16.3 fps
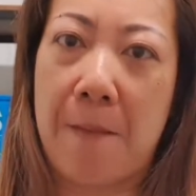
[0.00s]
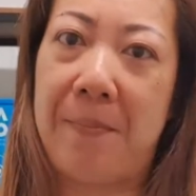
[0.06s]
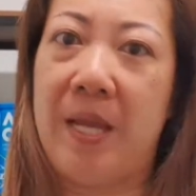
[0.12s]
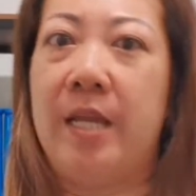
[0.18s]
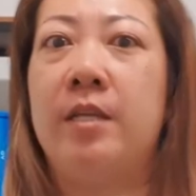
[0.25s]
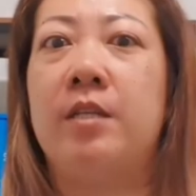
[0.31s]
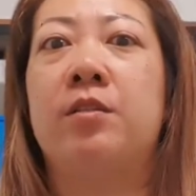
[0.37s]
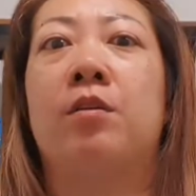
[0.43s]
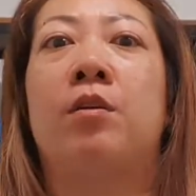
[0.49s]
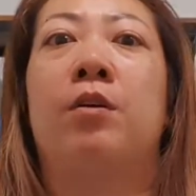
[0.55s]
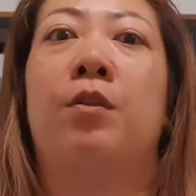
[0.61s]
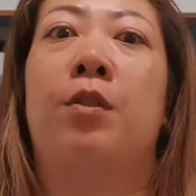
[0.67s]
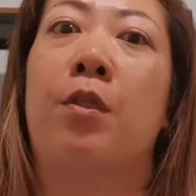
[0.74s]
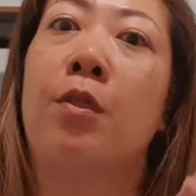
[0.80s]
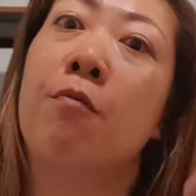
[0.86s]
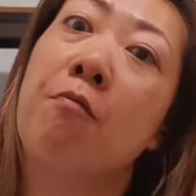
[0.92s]
based
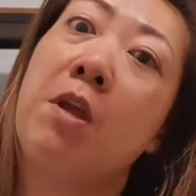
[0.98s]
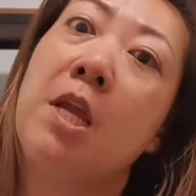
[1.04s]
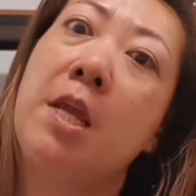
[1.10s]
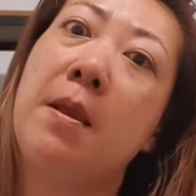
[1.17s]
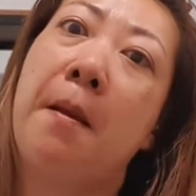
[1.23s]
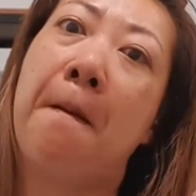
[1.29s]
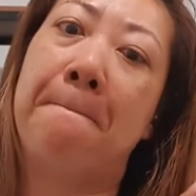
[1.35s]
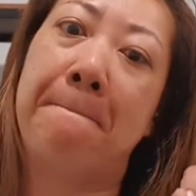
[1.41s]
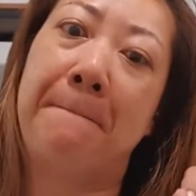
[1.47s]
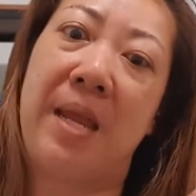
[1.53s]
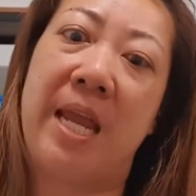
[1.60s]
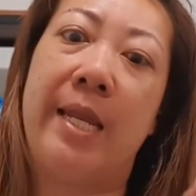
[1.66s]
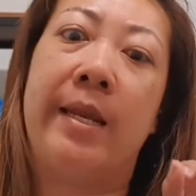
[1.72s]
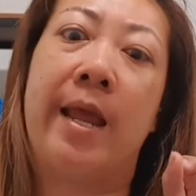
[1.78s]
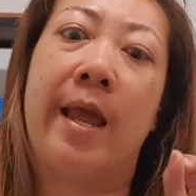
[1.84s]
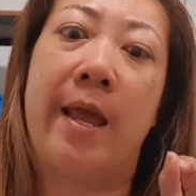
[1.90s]
on three
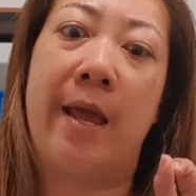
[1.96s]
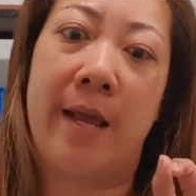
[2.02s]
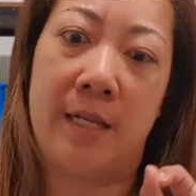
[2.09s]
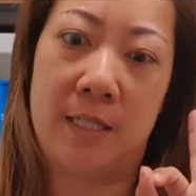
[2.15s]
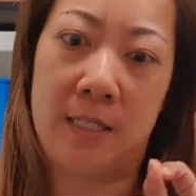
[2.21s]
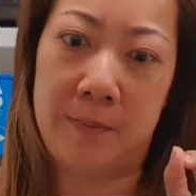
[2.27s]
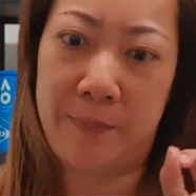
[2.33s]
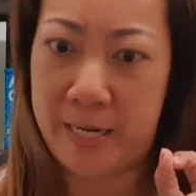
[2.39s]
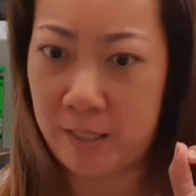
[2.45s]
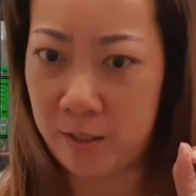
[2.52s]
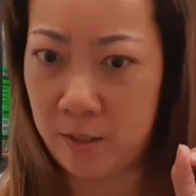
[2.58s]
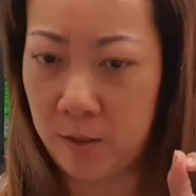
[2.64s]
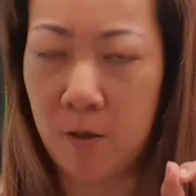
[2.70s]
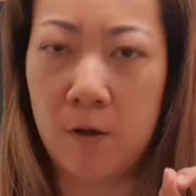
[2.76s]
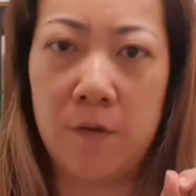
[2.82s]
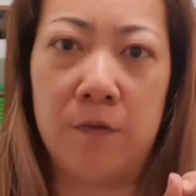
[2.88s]
main
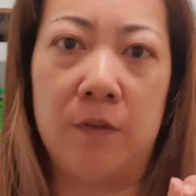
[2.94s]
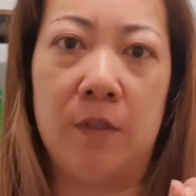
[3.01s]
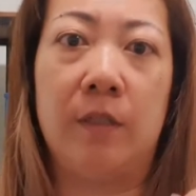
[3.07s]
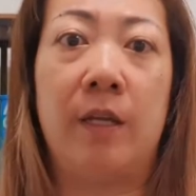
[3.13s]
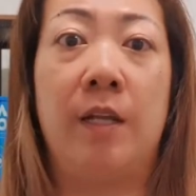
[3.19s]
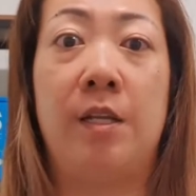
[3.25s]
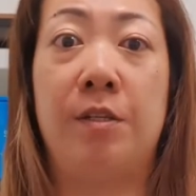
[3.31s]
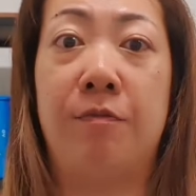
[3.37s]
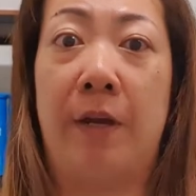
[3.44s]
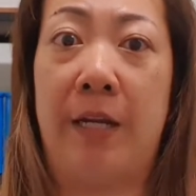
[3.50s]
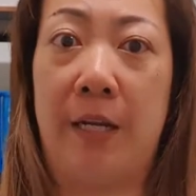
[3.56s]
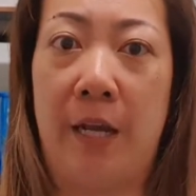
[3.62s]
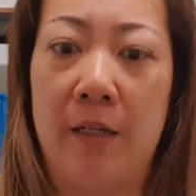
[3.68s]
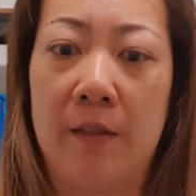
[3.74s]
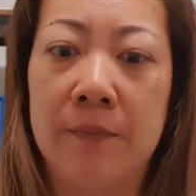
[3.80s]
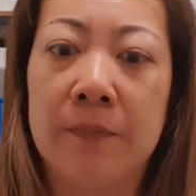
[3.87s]
aspects of the tennis
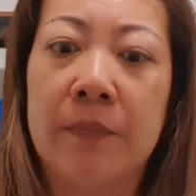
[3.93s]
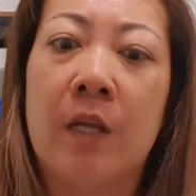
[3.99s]
racket.